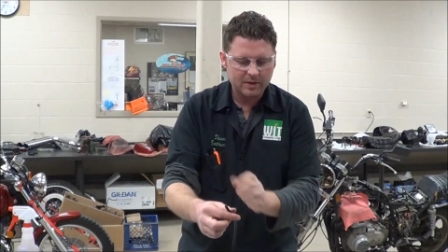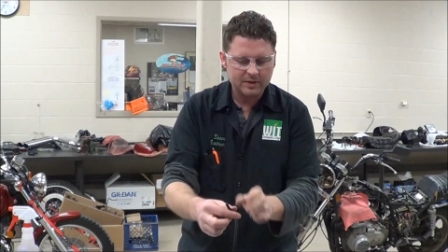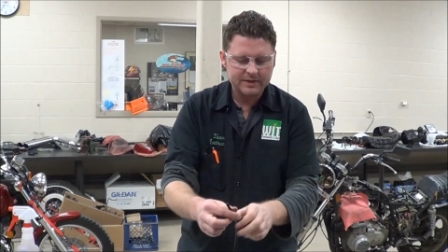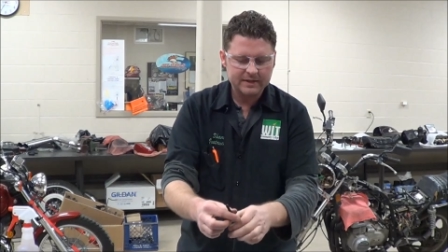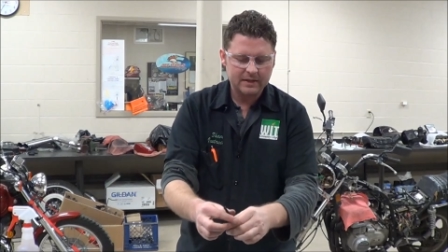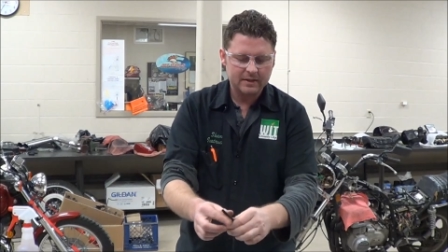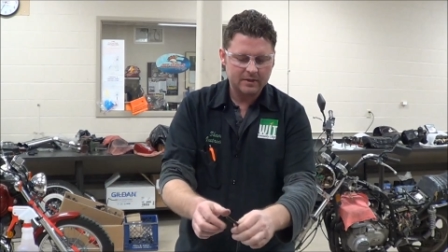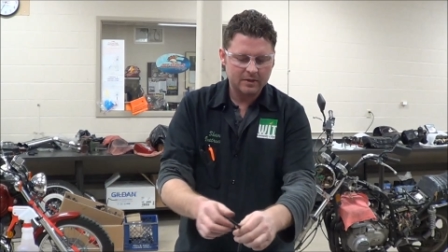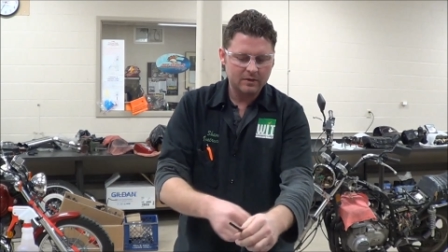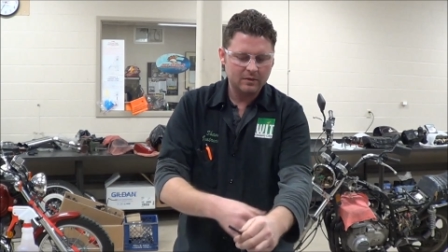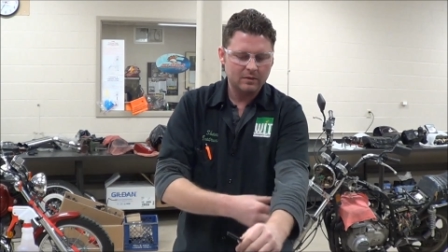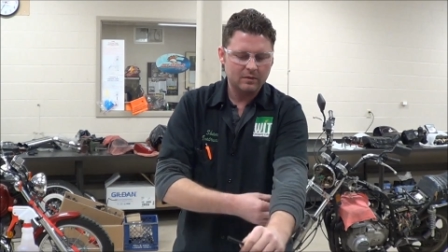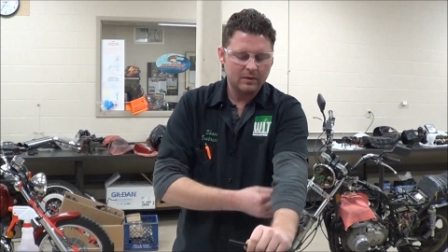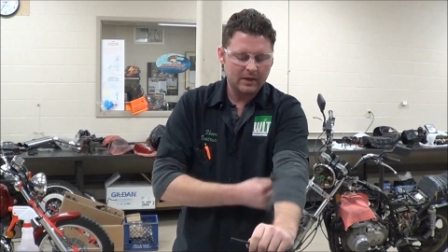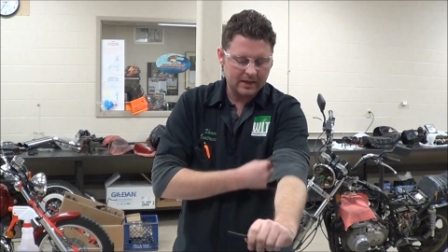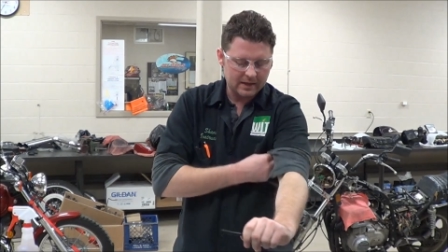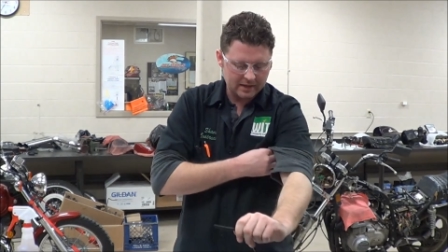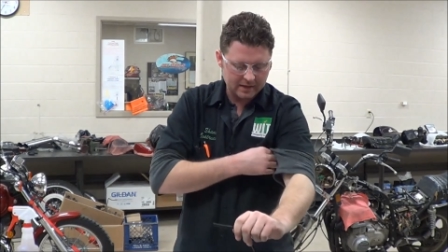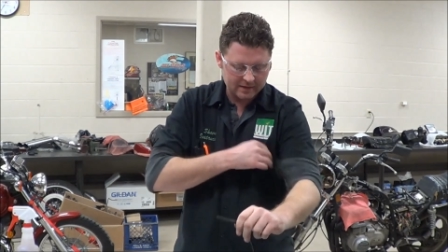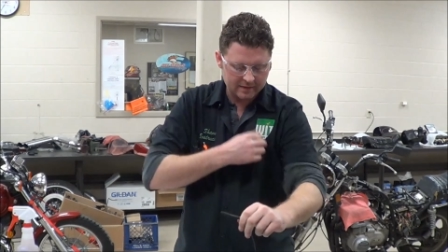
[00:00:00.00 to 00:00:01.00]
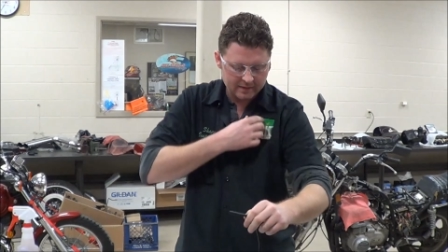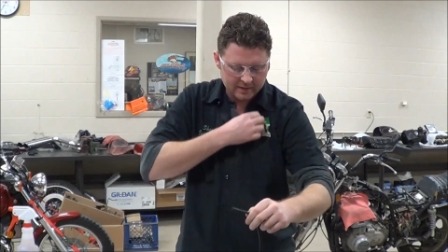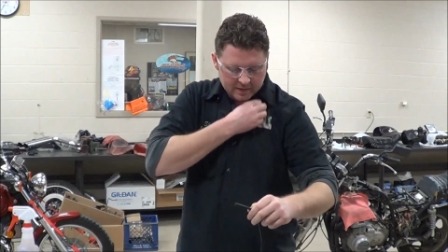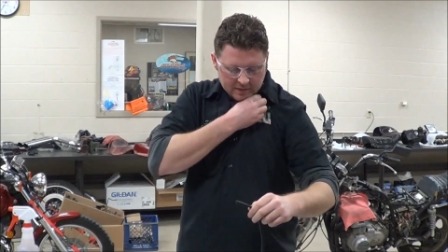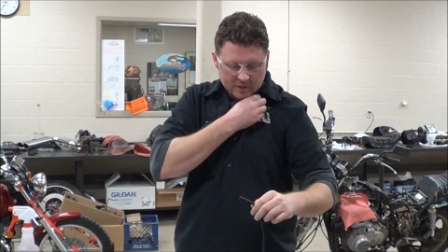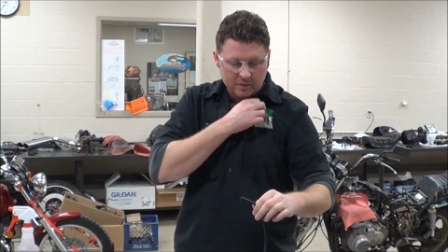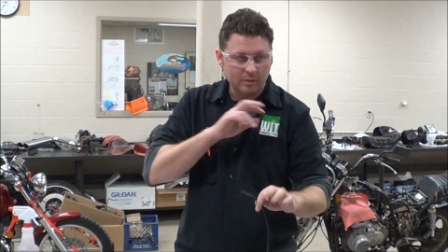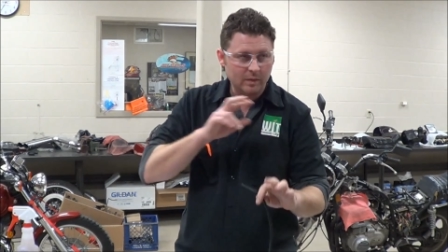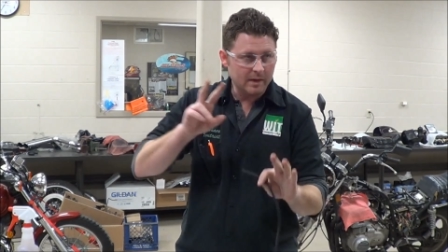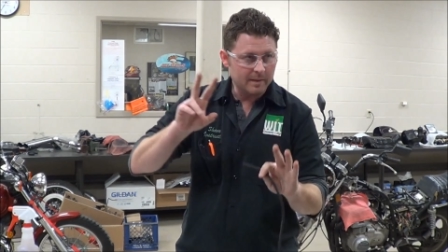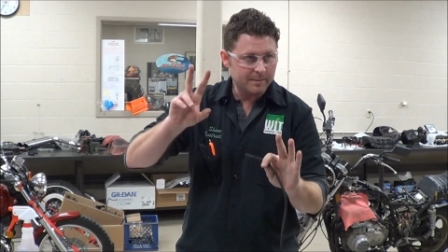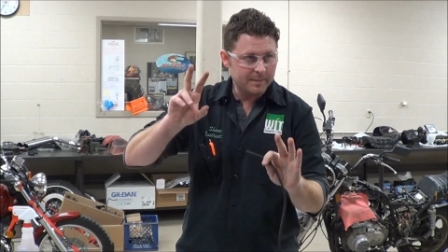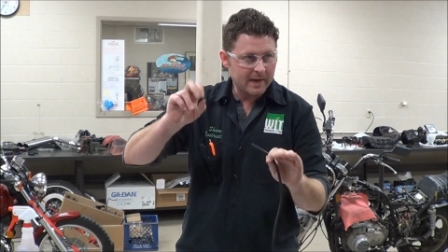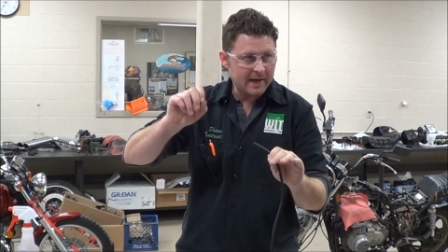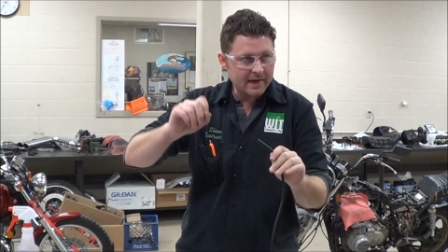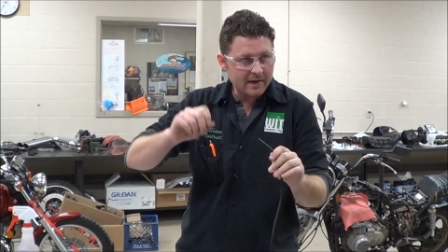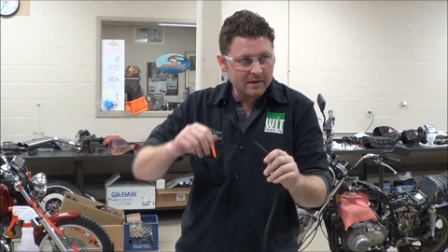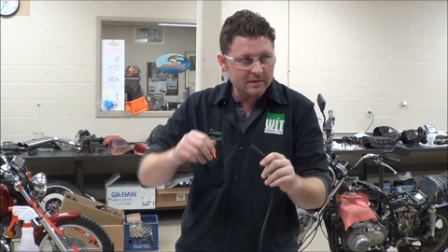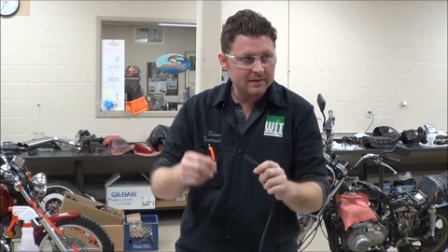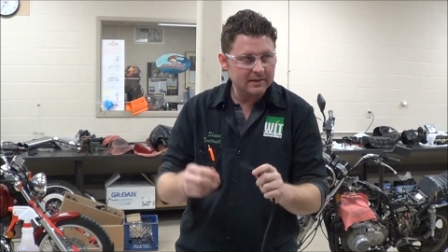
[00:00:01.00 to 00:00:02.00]
person who uh,
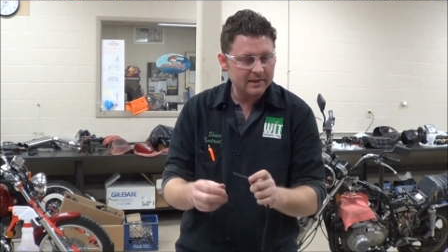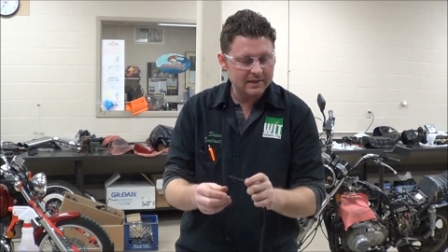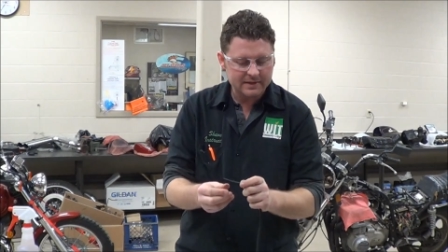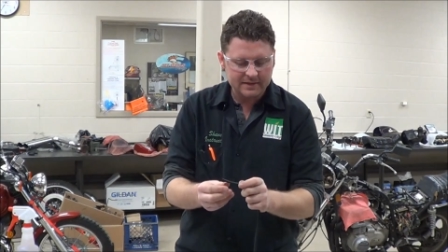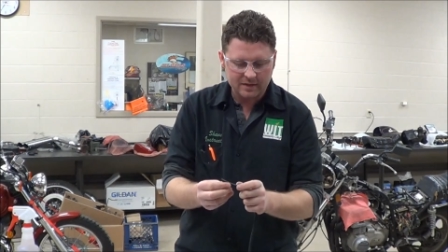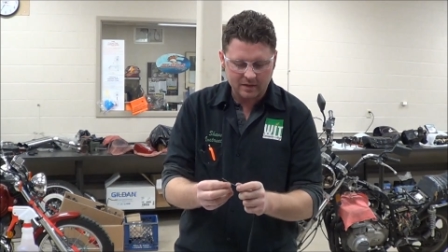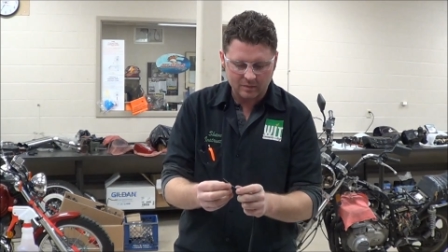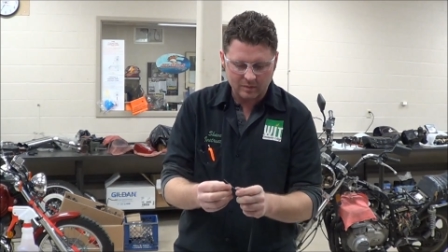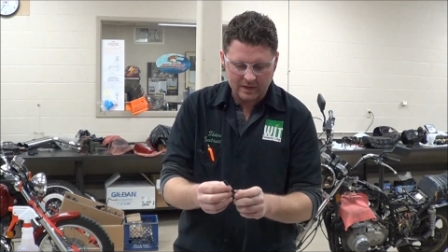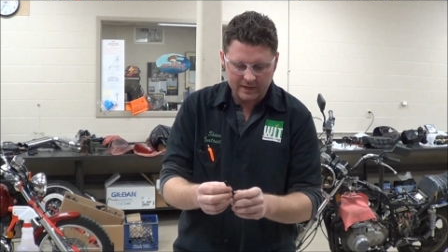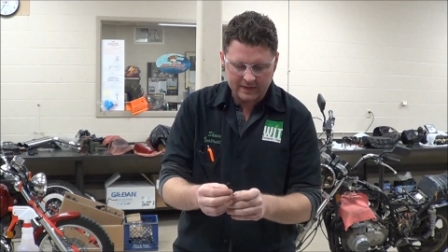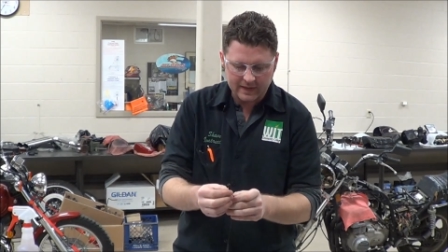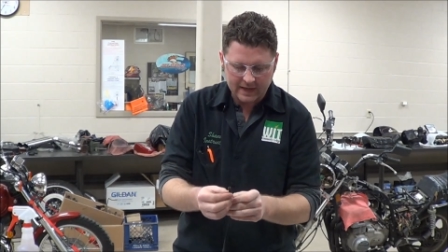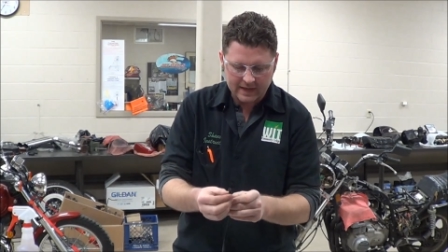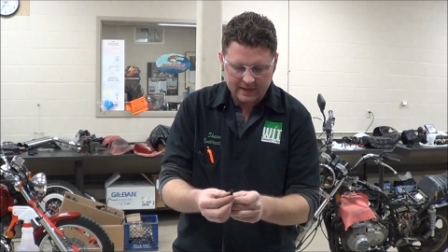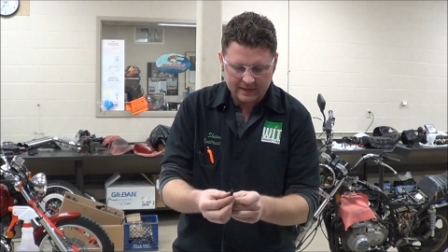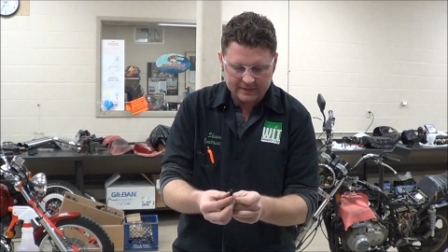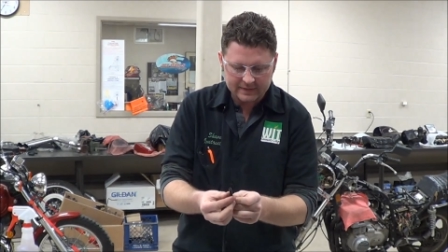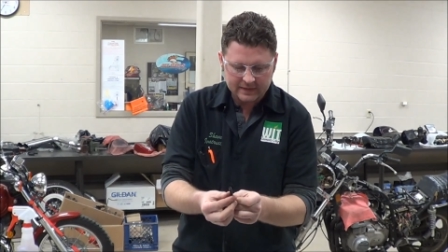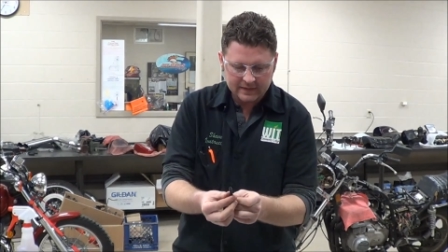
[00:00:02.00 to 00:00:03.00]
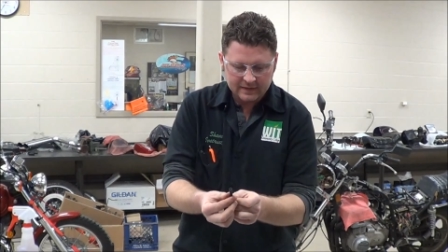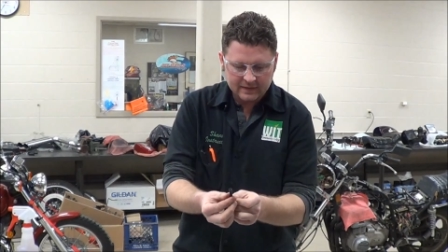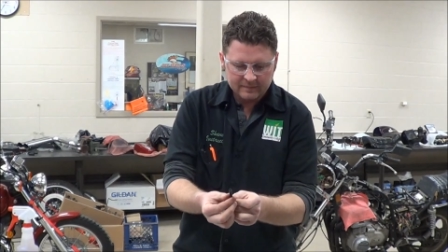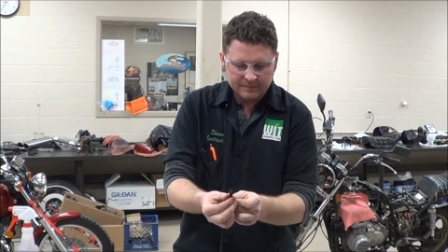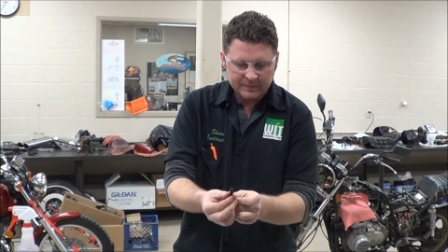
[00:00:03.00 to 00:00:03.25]
repaired this or whatnot,